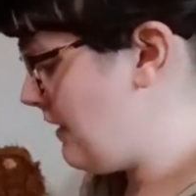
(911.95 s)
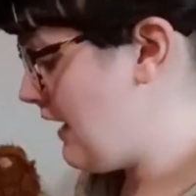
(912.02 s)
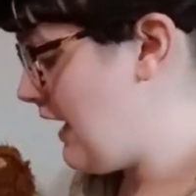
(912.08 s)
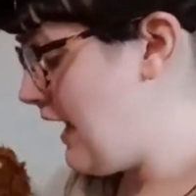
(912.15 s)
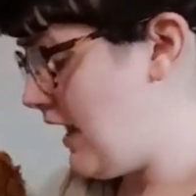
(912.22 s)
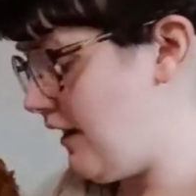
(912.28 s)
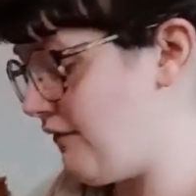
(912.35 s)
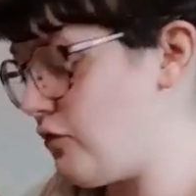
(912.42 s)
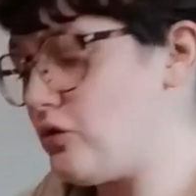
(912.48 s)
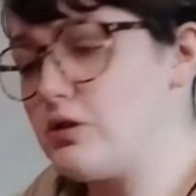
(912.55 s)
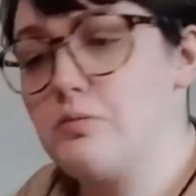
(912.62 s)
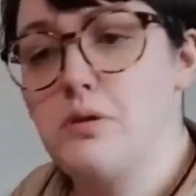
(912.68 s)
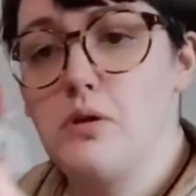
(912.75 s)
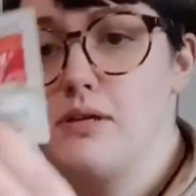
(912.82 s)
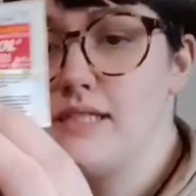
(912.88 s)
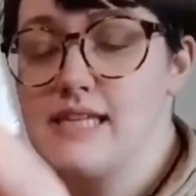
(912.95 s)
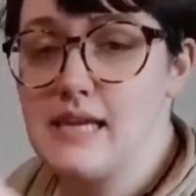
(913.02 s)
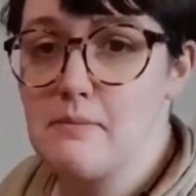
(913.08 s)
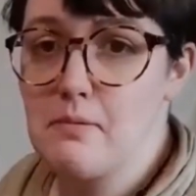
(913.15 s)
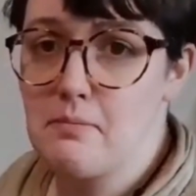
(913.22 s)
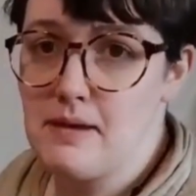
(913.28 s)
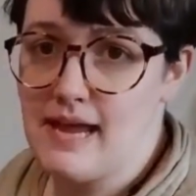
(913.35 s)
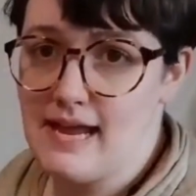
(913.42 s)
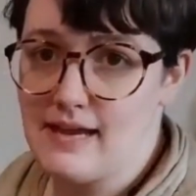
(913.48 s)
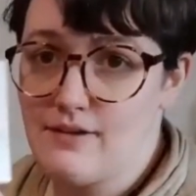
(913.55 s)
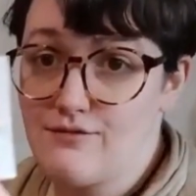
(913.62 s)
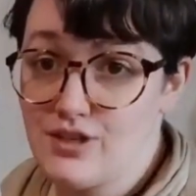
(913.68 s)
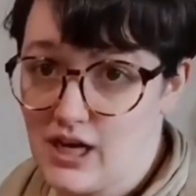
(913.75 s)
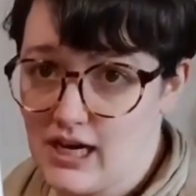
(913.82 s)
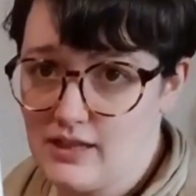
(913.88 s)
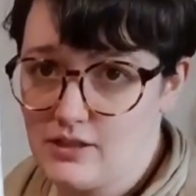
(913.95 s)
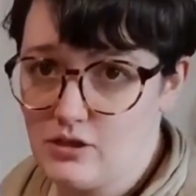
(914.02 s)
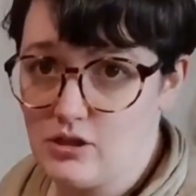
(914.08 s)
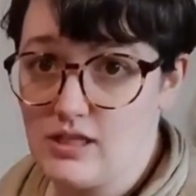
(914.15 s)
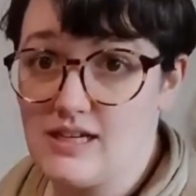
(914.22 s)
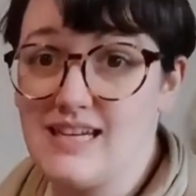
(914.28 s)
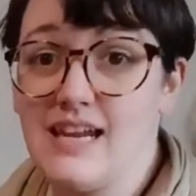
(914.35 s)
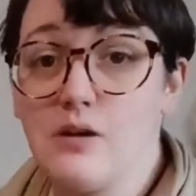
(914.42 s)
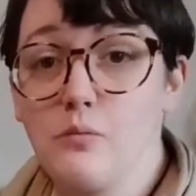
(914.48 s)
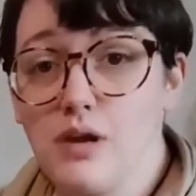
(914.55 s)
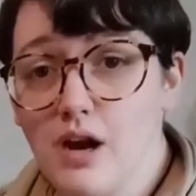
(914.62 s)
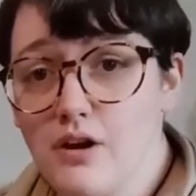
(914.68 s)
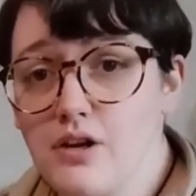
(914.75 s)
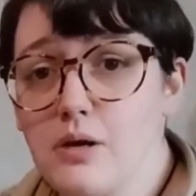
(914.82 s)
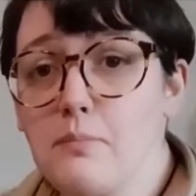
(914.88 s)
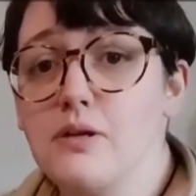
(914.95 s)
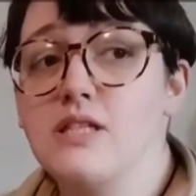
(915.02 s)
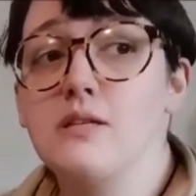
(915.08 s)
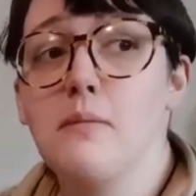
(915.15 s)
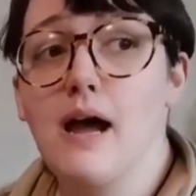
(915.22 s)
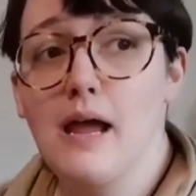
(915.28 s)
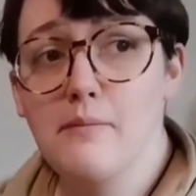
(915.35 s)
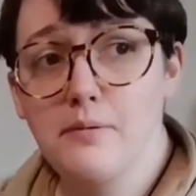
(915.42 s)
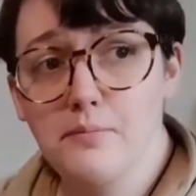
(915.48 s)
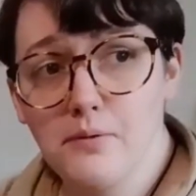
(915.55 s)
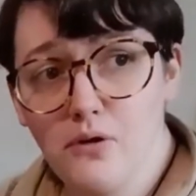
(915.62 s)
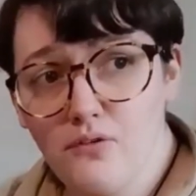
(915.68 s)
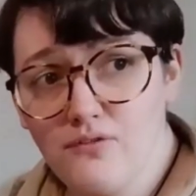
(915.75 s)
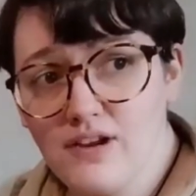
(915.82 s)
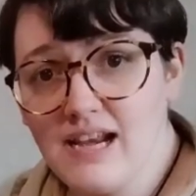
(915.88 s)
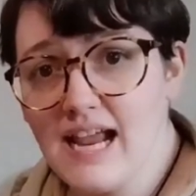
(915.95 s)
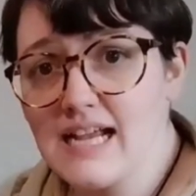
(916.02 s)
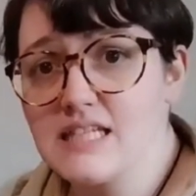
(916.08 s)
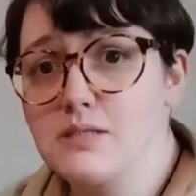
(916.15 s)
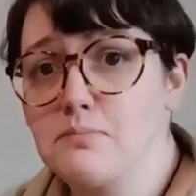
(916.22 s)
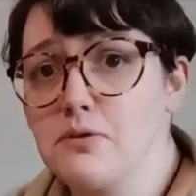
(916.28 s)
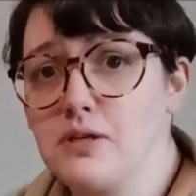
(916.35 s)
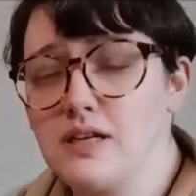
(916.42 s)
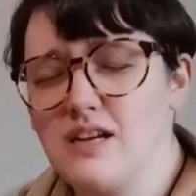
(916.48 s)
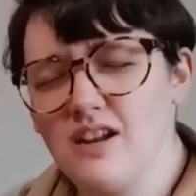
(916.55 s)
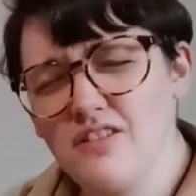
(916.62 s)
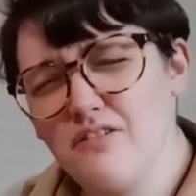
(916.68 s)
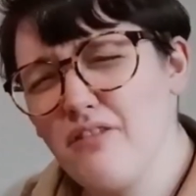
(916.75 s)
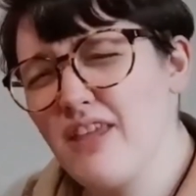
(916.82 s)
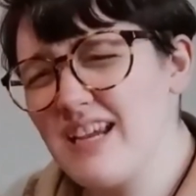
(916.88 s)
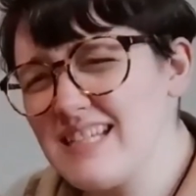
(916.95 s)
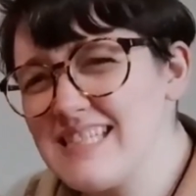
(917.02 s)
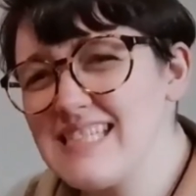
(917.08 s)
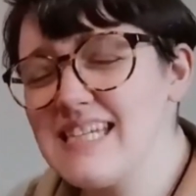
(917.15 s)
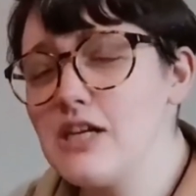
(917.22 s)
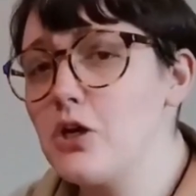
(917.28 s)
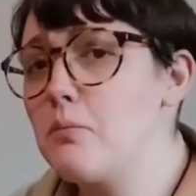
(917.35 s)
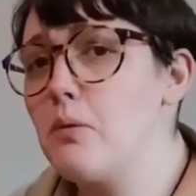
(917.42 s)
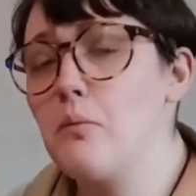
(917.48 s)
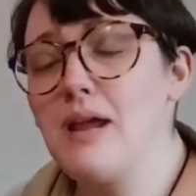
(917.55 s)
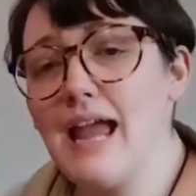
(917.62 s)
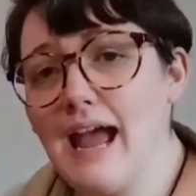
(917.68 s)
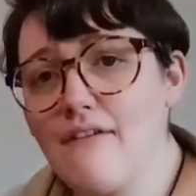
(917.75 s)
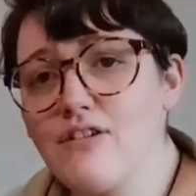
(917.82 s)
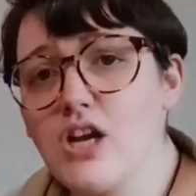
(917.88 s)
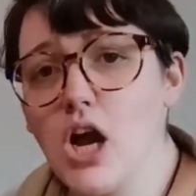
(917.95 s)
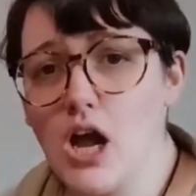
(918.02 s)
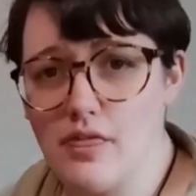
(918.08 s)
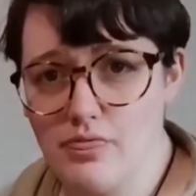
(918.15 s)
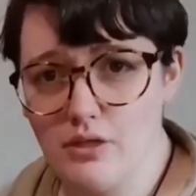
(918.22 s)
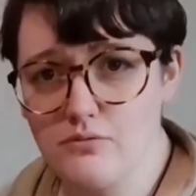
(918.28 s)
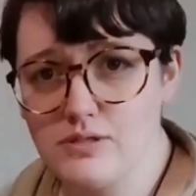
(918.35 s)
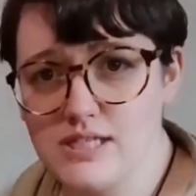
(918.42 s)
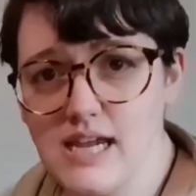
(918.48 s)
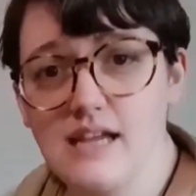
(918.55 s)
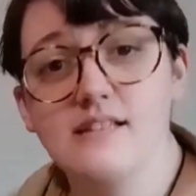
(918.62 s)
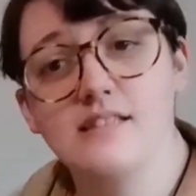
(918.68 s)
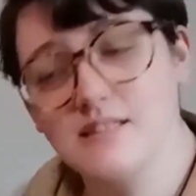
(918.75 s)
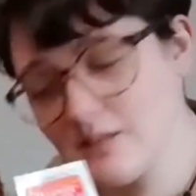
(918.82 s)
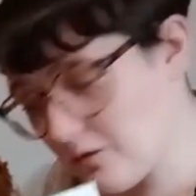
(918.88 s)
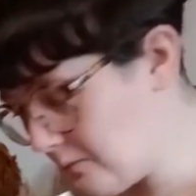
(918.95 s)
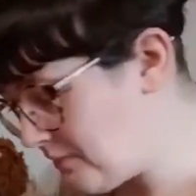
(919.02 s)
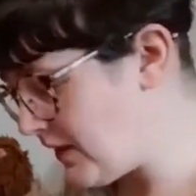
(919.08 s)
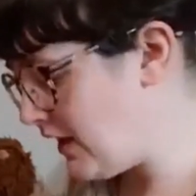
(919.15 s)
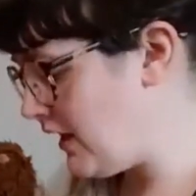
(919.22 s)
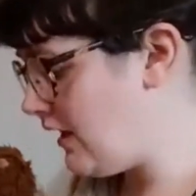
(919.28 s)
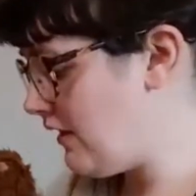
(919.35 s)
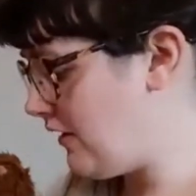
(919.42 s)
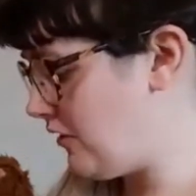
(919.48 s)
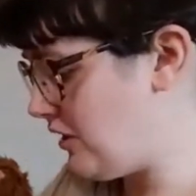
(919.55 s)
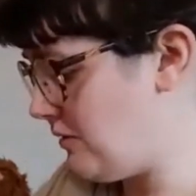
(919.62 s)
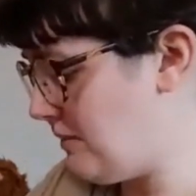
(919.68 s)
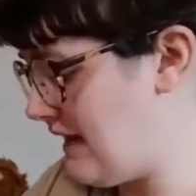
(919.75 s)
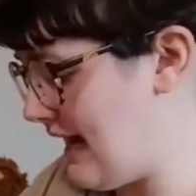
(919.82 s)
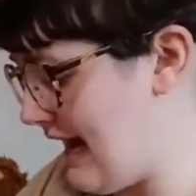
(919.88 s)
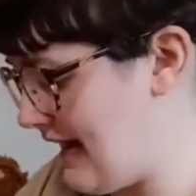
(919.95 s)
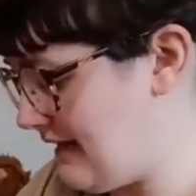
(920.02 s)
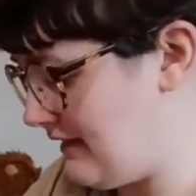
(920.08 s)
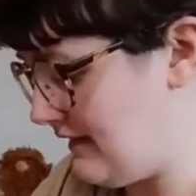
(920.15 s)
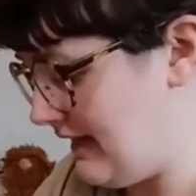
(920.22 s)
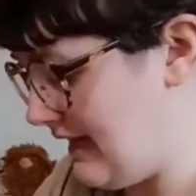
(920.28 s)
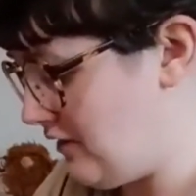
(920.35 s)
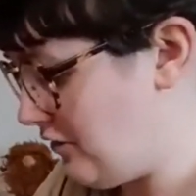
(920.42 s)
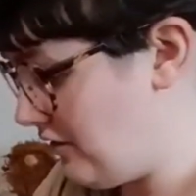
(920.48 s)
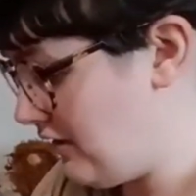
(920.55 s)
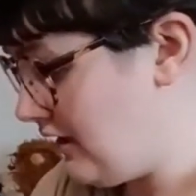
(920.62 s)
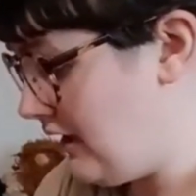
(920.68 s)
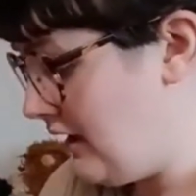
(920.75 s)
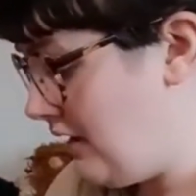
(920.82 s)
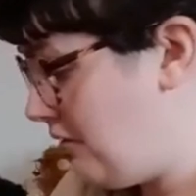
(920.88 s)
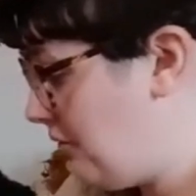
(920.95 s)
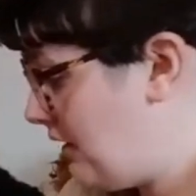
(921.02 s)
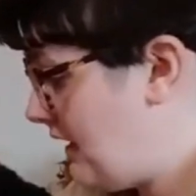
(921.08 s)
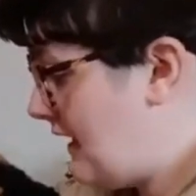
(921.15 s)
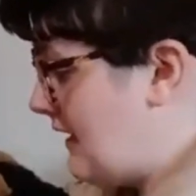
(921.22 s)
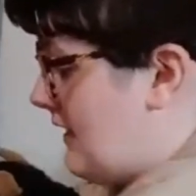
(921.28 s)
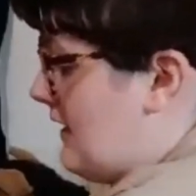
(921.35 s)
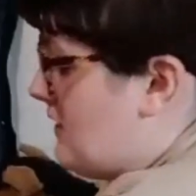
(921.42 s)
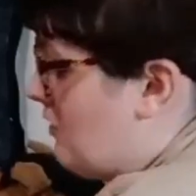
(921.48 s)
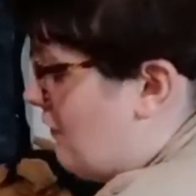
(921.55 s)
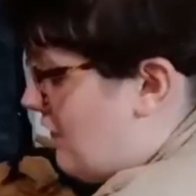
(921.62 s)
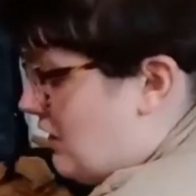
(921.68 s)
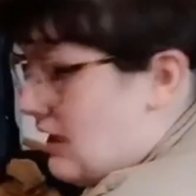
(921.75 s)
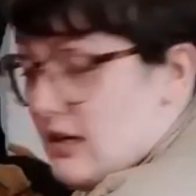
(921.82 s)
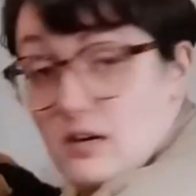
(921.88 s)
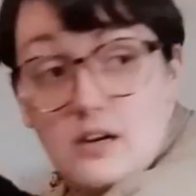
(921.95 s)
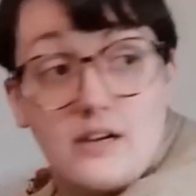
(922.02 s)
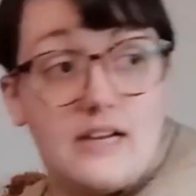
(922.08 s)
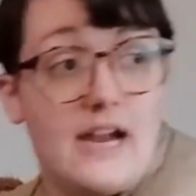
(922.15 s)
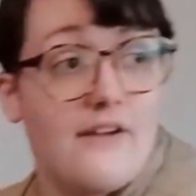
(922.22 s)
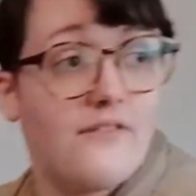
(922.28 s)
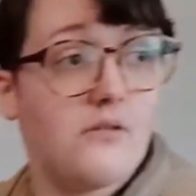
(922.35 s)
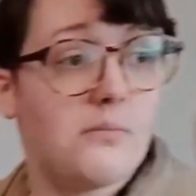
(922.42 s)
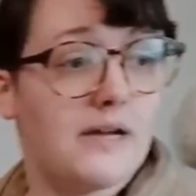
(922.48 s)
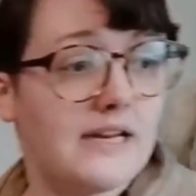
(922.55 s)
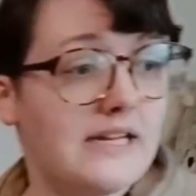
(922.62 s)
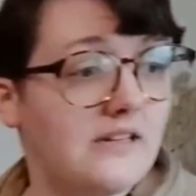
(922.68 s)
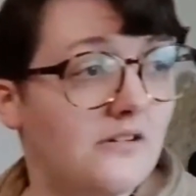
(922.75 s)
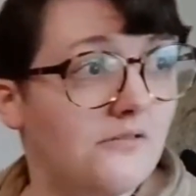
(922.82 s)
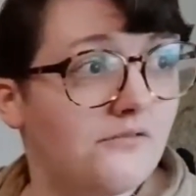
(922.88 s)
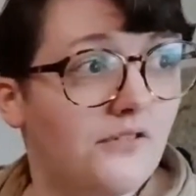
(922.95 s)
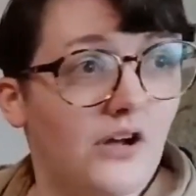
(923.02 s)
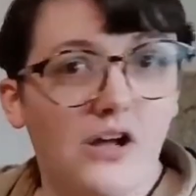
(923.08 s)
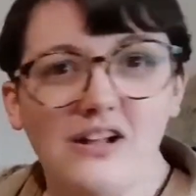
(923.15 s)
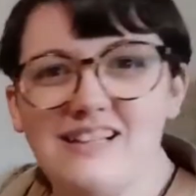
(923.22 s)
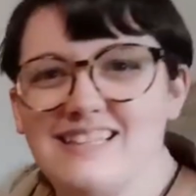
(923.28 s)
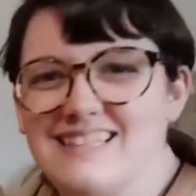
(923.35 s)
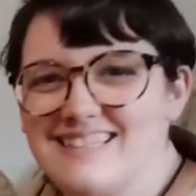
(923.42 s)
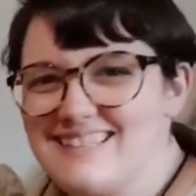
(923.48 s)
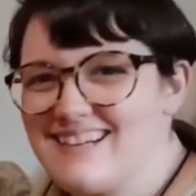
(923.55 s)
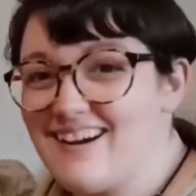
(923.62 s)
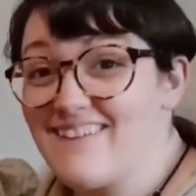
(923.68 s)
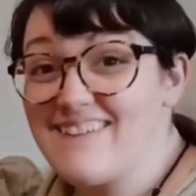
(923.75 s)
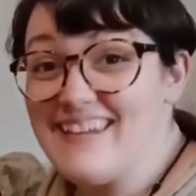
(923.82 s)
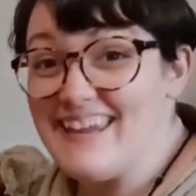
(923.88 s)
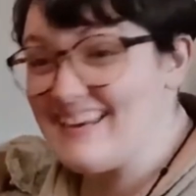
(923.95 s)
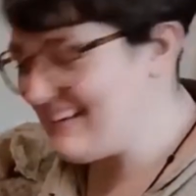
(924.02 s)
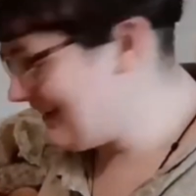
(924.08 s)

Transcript: And of course, we always keep a packet of Tylenol on hand. We are going to put some ibuprofen, aspirin, and other things in here, but we haven't gotten those yet, so they're going to be added later. We're going to get these over here. Careful, buddy, don't fall. Our kitten.